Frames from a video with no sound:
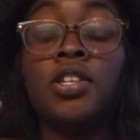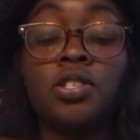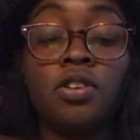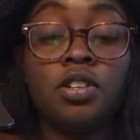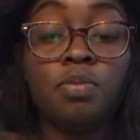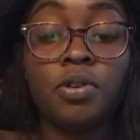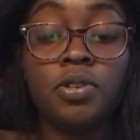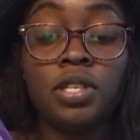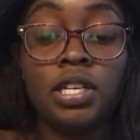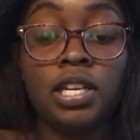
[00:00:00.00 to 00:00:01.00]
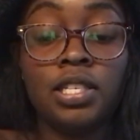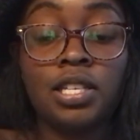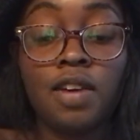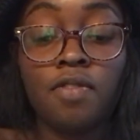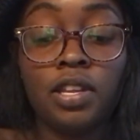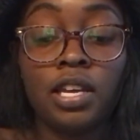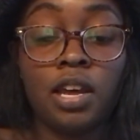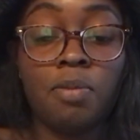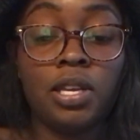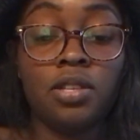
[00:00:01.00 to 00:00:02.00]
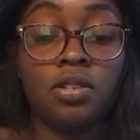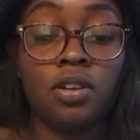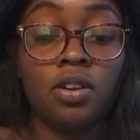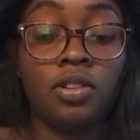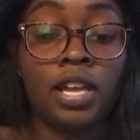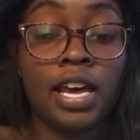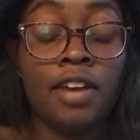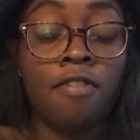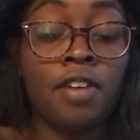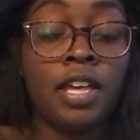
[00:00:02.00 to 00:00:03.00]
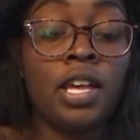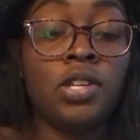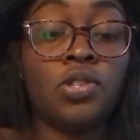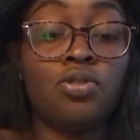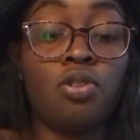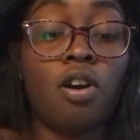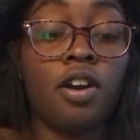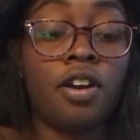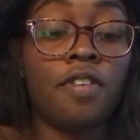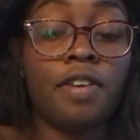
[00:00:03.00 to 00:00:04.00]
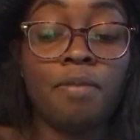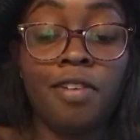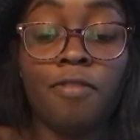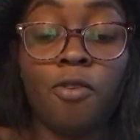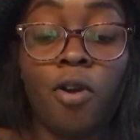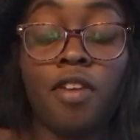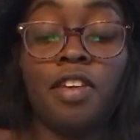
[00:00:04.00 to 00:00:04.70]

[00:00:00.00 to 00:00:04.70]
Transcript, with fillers: So this person is definitely coming into your life stronger than before.